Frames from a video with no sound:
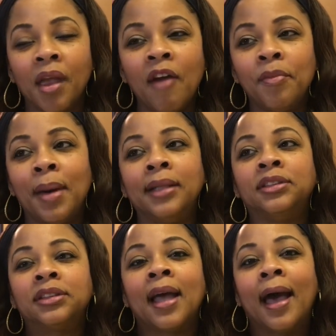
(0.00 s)

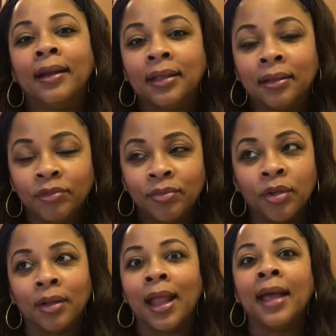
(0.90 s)
Everybody just kind of,
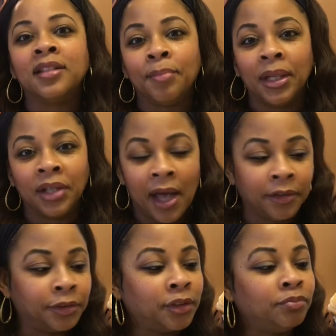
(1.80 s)
likes
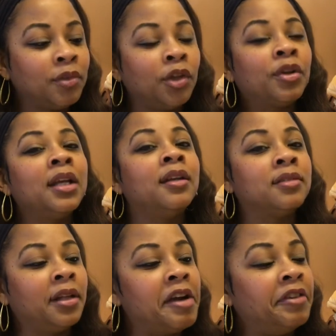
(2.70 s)
McDonald's. Little
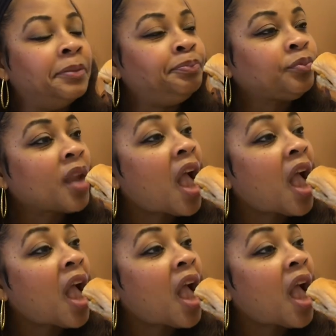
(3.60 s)
kids love it.